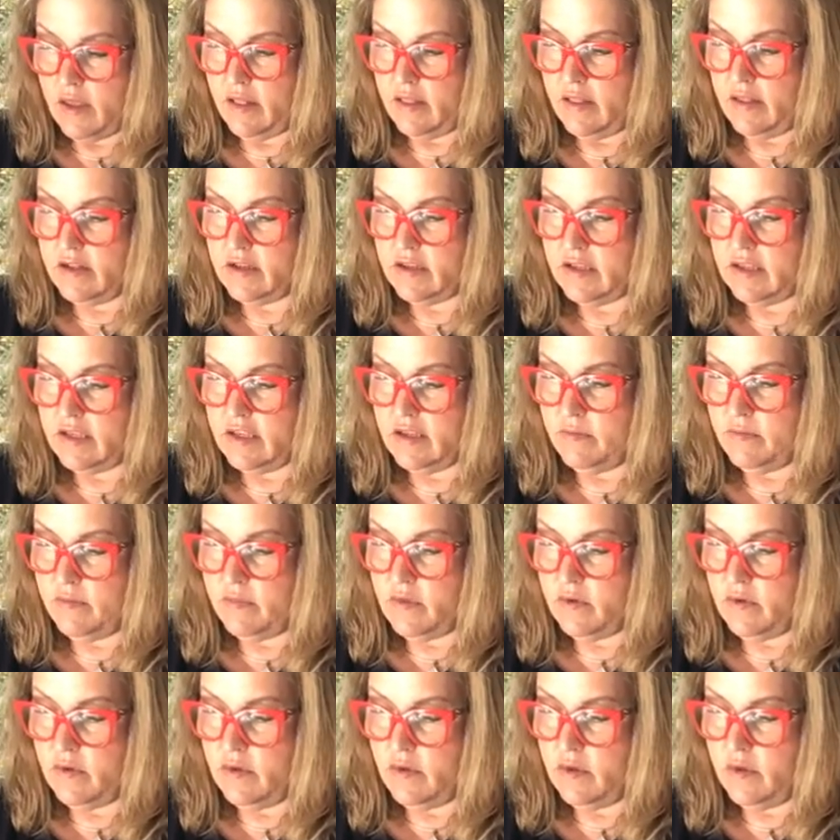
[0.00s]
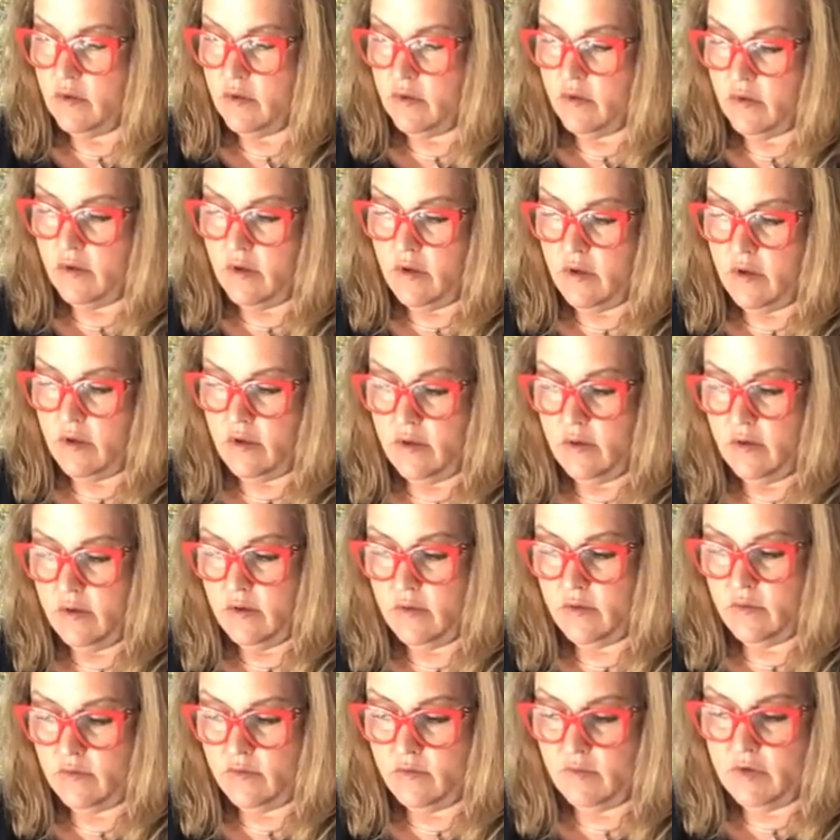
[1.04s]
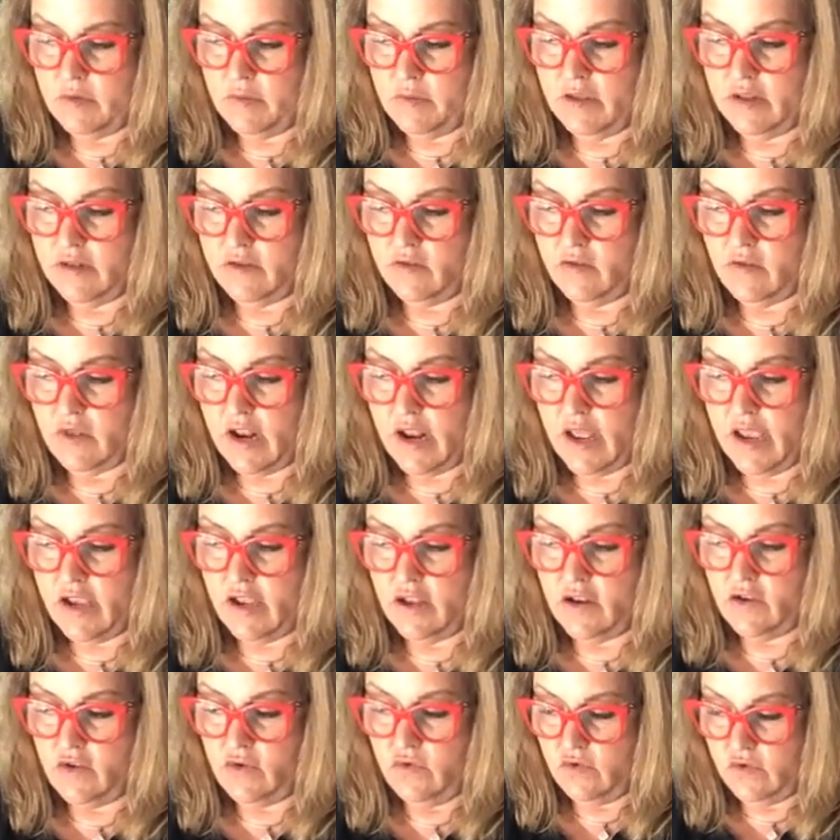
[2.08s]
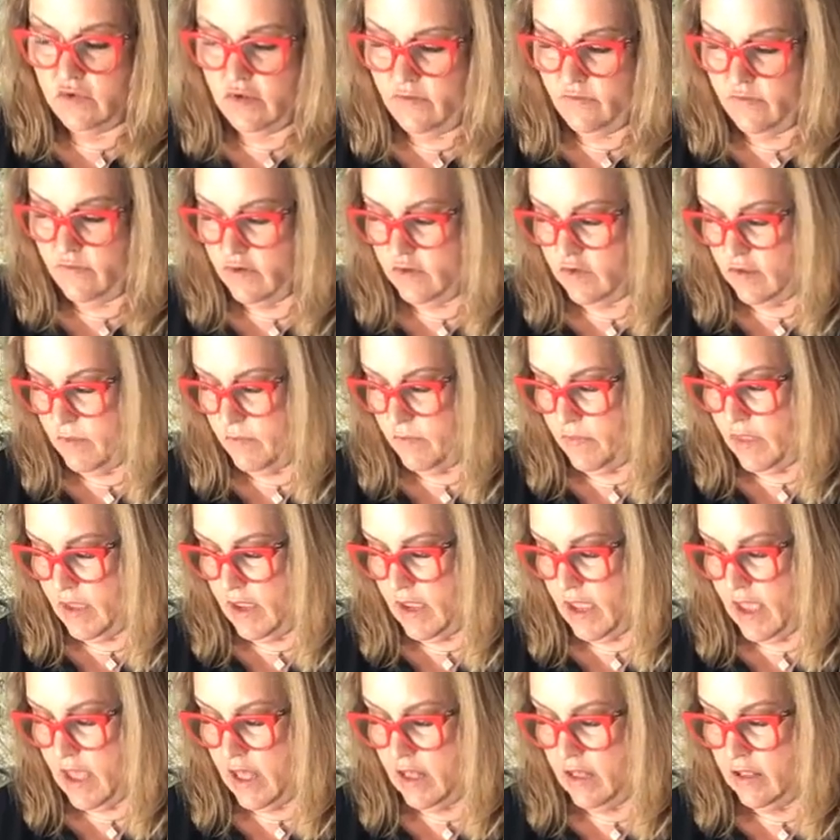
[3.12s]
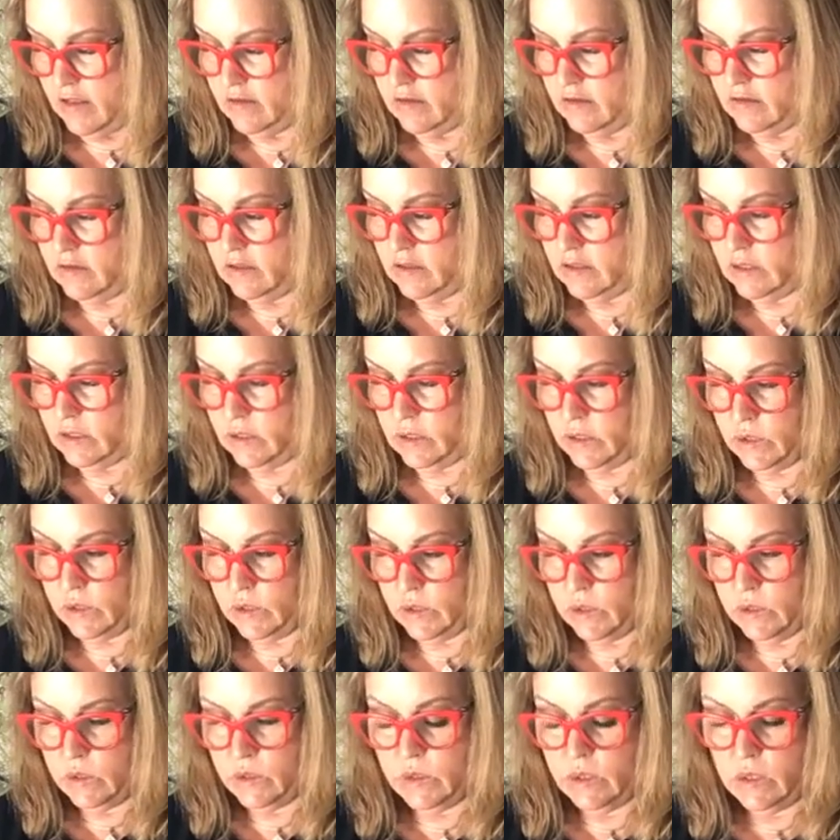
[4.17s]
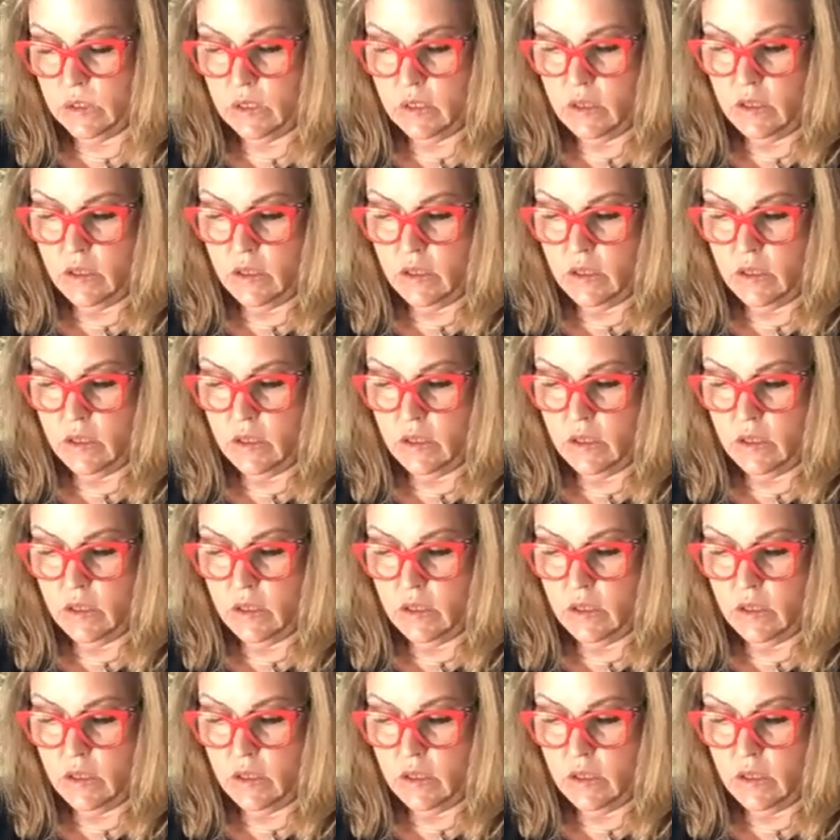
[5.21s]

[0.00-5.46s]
I like to keep the ribbon so that I could use it for something else.